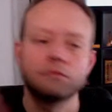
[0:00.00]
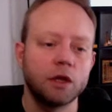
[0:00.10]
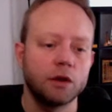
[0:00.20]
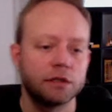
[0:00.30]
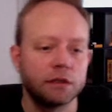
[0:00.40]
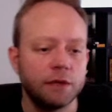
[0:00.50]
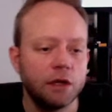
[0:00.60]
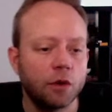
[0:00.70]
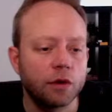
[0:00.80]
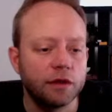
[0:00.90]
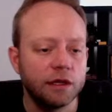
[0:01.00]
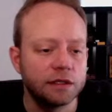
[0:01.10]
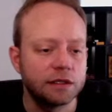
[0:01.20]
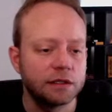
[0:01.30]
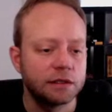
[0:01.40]
No, it's going to be
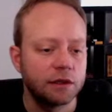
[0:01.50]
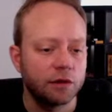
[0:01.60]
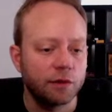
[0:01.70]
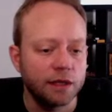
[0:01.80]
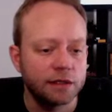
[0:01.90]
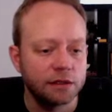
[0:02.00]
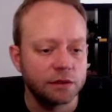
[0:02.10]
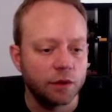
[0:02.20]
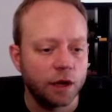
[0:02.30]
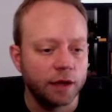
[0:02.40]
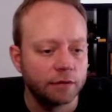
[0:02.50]
northeast, southwest is Y.